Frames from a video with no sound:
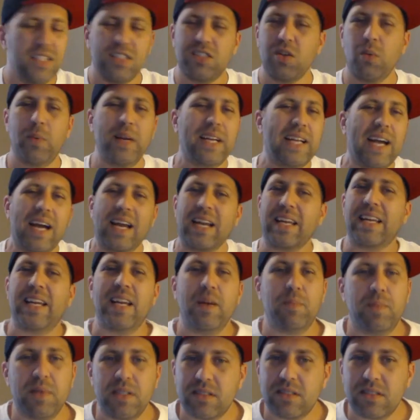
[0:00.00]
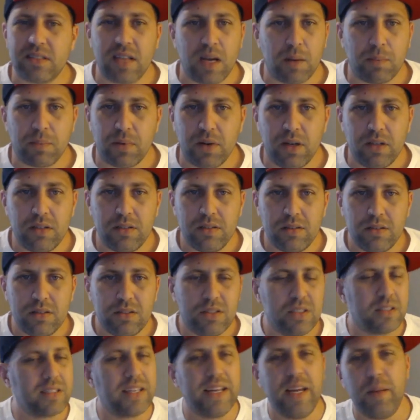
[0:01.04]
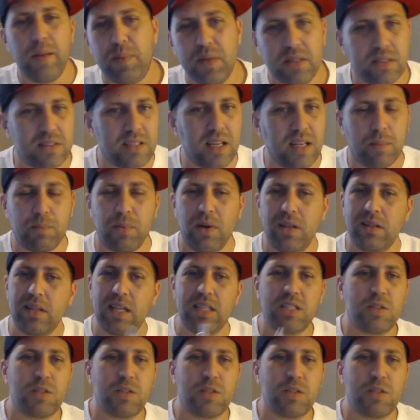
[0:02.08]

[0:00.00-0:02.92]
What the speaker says: So we got to keep it separate. Just keep it separate.